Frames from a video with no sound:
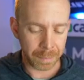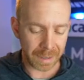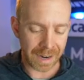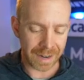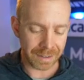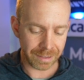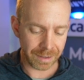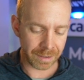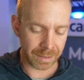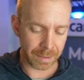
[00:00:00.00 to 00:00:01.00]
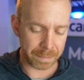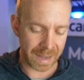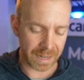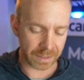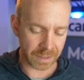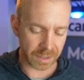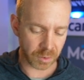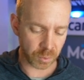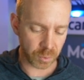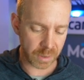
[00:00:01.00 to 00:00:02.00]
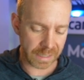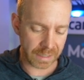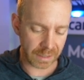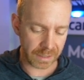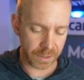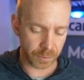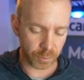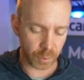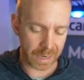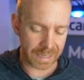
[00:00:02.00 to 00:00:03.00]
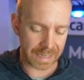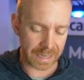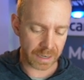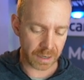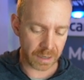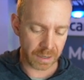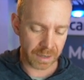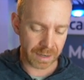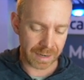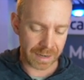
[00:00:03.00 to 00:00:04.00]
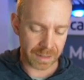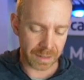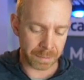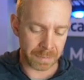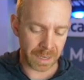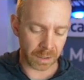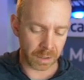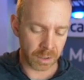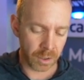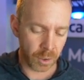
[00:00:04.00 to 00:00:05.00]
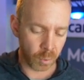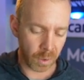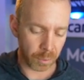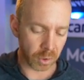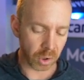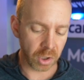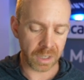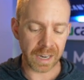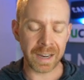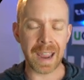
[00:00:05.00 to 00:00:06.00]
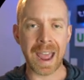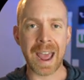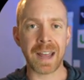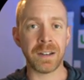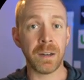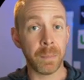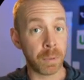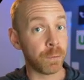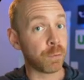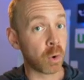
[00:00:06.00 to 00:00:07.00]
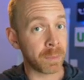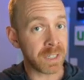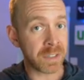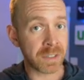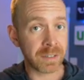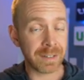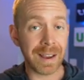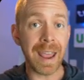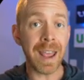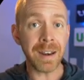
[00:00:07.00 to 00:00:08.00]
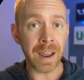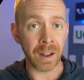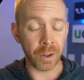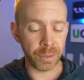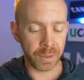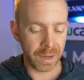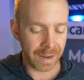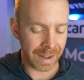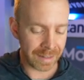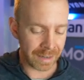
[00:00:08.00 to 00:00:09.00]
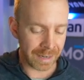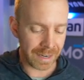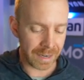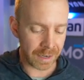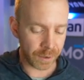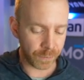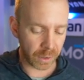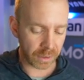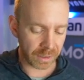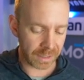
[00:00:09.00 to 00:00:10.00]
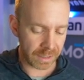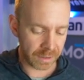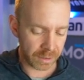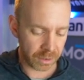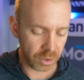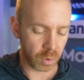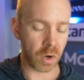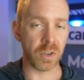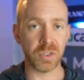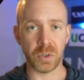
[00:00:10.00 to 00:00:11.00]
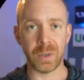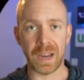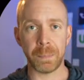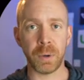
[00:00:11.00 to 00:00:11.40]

but I think the balance is really right here in the middle, where we're looking at performance and health, and then inadvertently, you also get